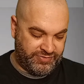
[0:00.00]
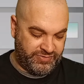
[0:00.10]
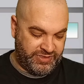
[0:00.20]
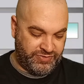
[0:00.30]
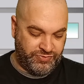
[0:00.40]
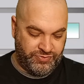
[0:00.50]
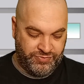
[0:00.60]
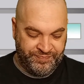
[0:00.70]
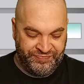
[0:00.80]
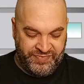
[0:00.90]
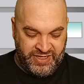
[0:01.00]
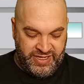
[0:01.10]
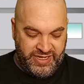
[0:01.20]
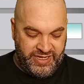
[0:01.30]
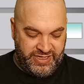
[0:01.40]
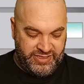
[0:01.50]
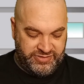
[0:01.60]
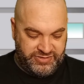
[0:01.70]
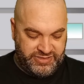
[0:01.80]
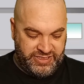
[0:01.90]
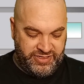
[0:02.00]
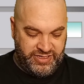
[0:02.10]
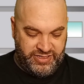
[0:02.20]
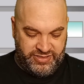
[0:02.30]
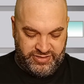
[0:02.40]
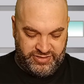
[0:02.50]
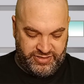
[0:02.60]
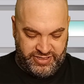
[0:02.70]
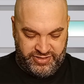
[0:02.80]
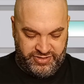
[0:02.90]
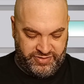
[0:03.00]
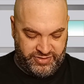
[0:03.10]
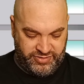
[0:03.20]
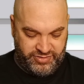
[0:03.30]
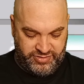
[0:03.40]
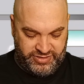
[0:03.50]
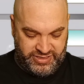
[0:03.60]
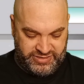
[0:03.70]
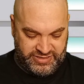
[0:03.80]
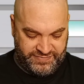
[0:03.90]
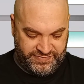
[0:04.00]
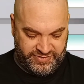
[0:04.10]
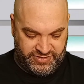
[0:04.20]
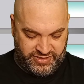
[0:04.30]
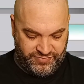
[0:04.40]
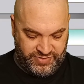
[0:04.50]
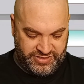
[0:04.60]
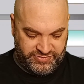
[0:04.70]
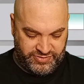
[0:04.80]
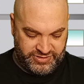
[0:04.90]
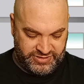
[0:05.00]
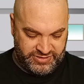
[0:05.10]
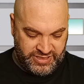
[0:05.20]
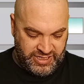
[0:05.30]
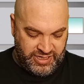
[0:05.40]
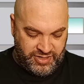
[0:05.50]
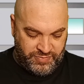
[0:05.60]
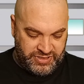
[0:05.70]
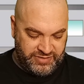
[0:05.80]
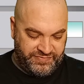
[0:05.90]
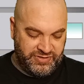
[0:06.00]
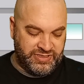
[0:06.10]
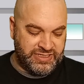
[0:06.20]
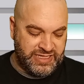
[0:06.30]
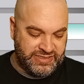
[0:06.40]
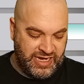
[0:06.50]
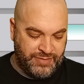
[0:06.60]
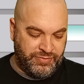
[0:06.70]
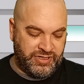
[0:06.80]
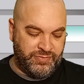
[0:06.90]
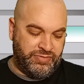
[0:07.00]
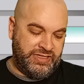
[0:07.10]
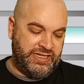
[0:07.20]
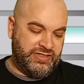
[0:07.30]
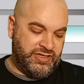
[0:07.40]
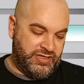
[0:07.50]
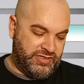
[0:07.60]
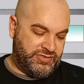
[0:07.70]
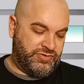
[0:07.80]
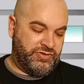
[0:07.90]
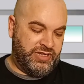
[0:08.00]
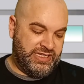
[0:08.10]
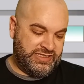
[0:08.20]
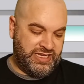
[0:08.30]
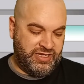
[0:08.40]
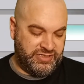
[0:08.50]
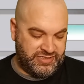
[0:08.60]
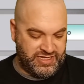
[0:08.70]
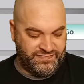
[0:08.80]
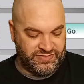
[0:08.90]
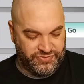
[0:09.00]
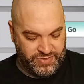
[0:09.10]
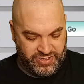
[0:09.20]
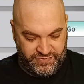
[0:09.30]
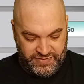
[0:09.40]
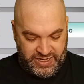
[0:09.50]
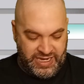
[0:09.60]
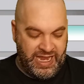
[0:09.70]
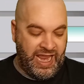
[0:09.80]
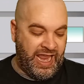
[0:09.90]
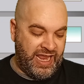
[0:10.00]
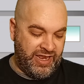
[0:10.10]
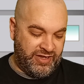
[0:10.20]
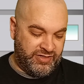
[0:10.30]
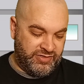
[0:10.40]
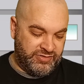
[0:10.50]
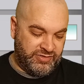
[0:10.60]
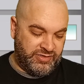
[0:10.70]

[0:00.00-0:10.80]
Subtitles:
was really cool is you see here you can earn these different resources, but if you look at that top one, complete story stage 712, and